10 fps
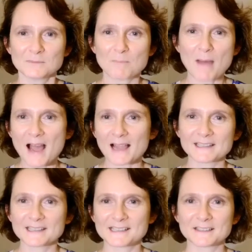
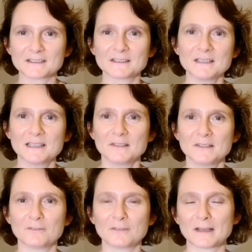markets
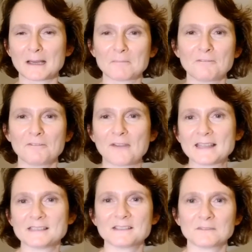and
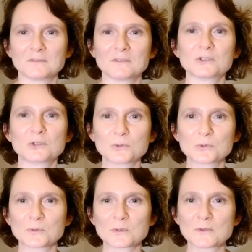fetes that
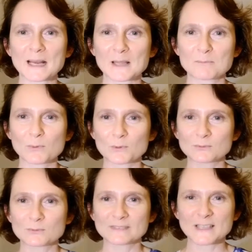schools were running and bought,
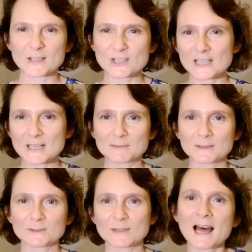cheap
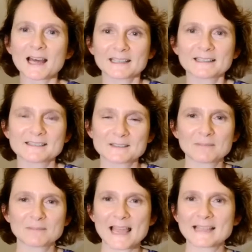little cuttings and
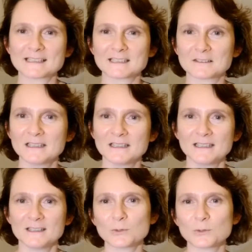plants and
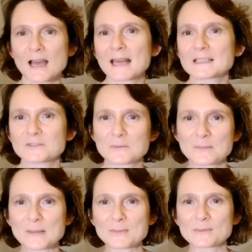took cuttings from
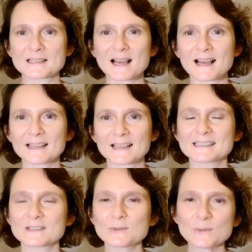people's
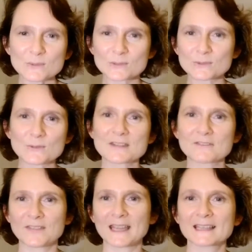gardens and all sorts
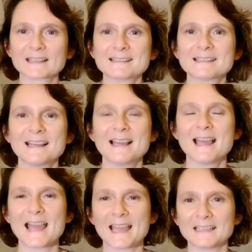of things.
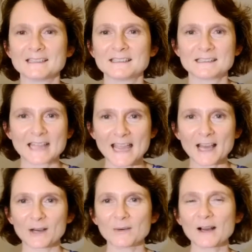And
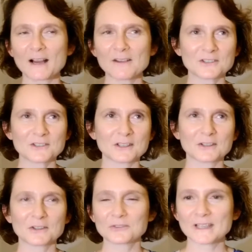now, after
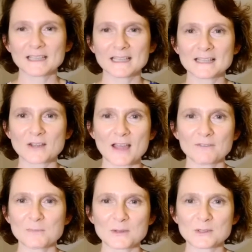3 years, I
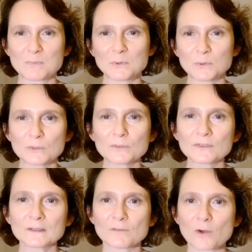have the most beautiful
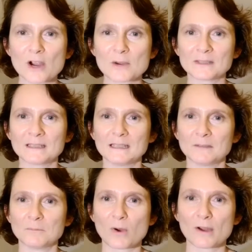environment
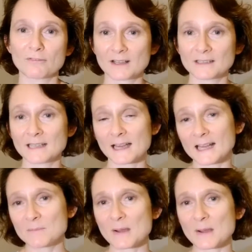in my front yard
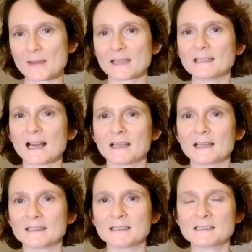and my backyard.
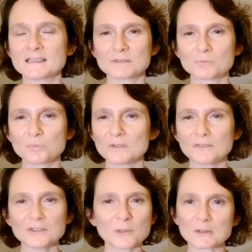And it's,
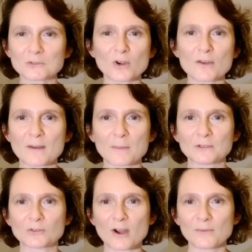every time I drive up my
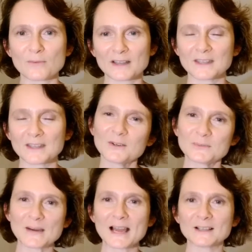driveway, I think, oh
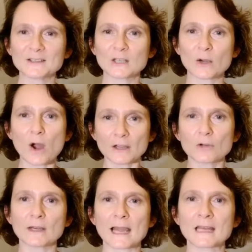wow, I
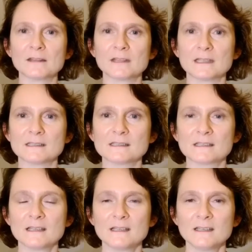created
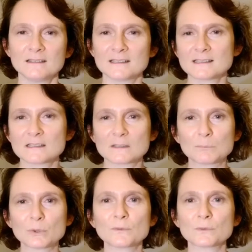this. This is a
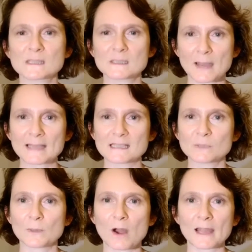beautiful space
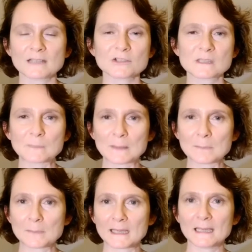where I can just be
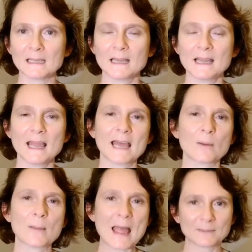me and
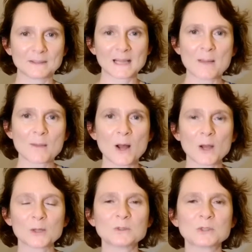I'm happy to come
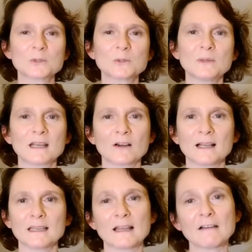home to. And
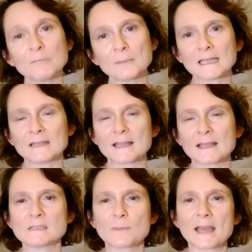I love being in
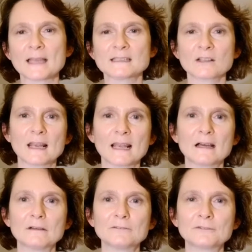that space and I
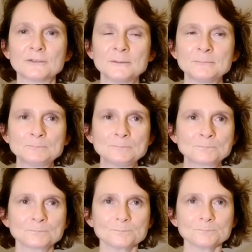love
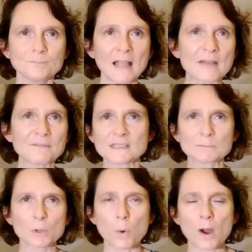having
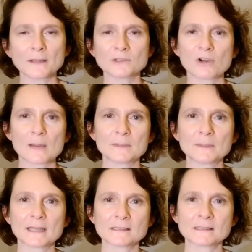some quiet time in
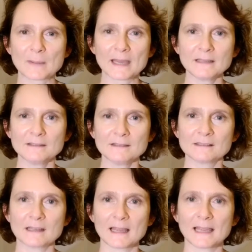that space
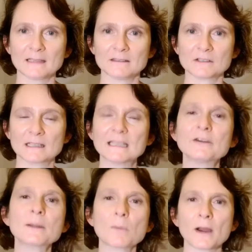and
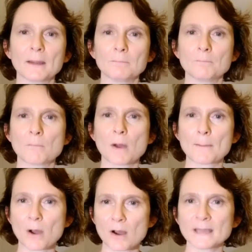clearing my
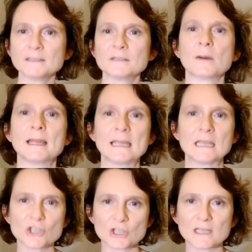mind and my
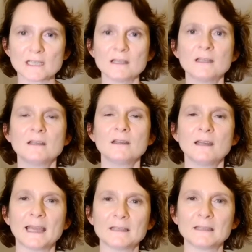energy
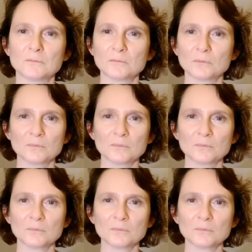and